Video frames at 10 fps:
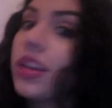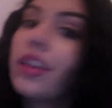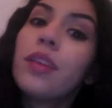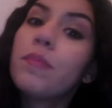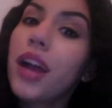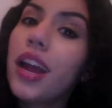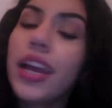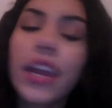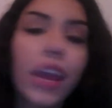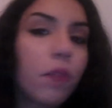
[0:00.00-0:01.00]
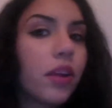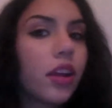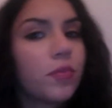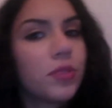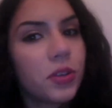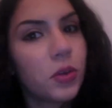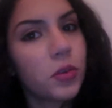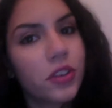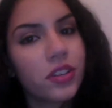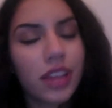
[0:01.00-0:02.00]
But again, when it comes to
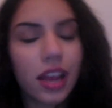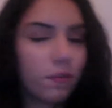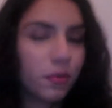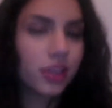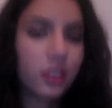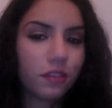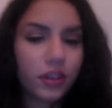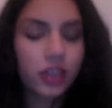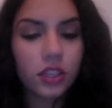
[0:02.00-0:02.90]
toners, everybody's different.